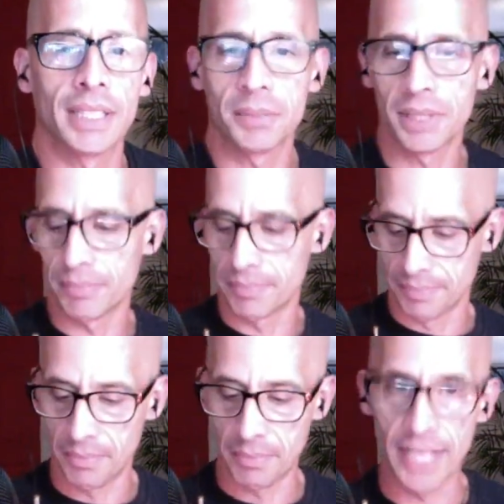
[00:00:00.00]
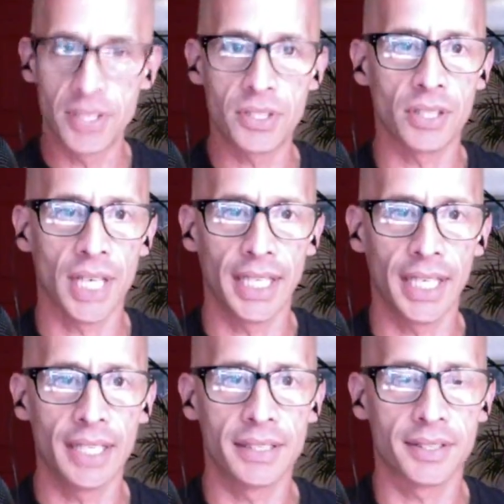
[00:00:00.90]
Let me make sure I
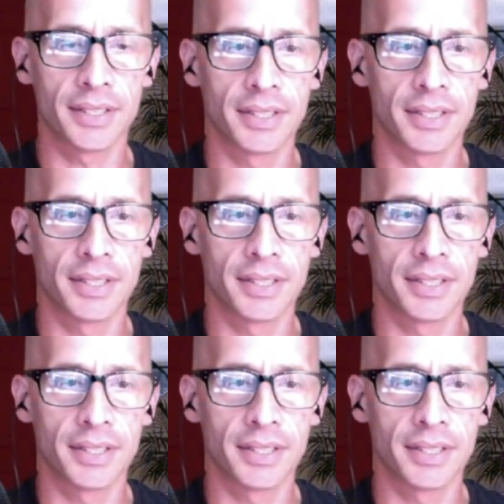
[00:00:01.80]
get